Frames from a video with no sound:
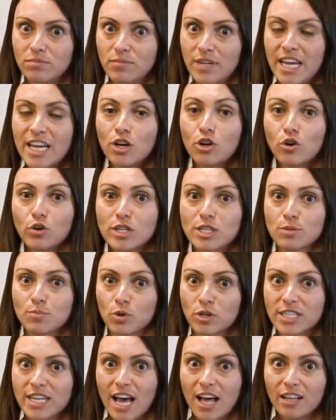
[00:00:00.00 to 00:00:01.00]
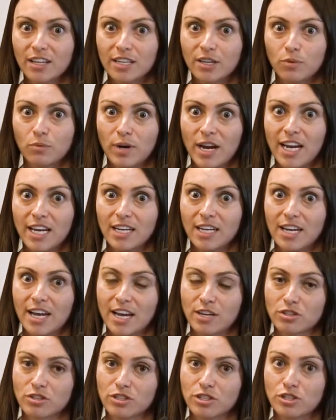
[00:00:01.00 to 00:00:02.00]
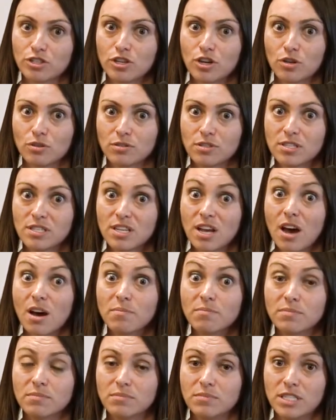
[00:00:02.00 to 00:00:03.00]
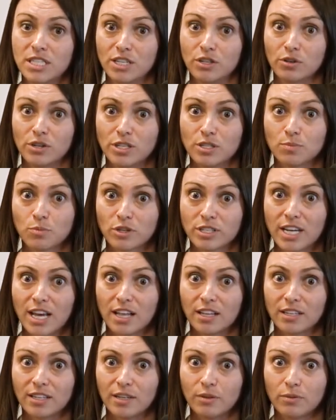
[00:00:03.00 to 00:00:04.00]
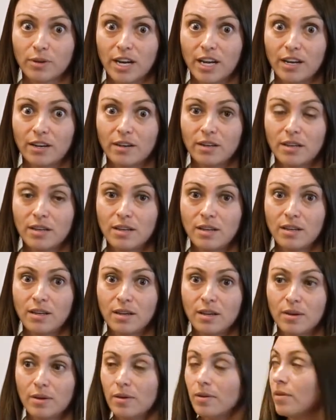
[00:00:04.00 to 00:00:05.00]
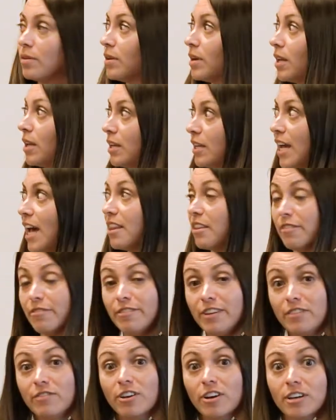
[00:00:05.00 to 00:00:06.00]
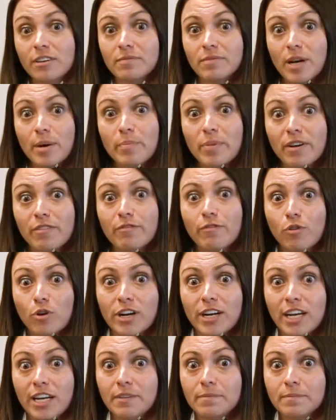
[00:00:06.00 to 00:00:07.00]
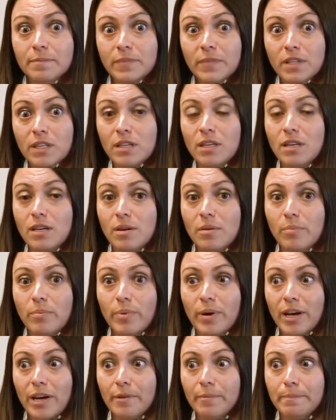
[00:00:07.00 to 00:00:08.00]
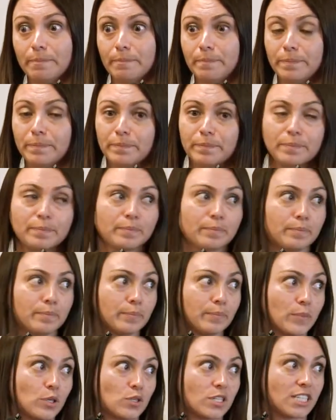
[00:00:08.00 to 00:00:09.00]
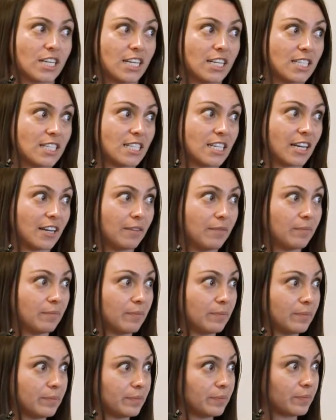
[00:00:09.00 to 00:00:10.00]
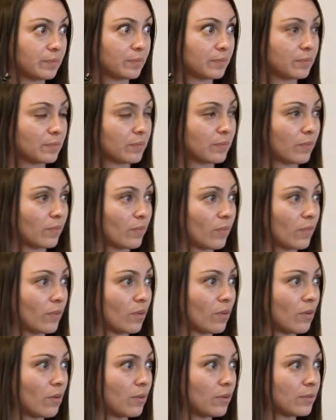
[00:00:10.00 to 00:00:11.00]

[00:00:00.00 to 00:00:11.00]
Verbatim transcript: increased mortality rate and actually showed some decreased mortality rate. The fever did. Yeah, the fever above 40. But most studies did. In the studies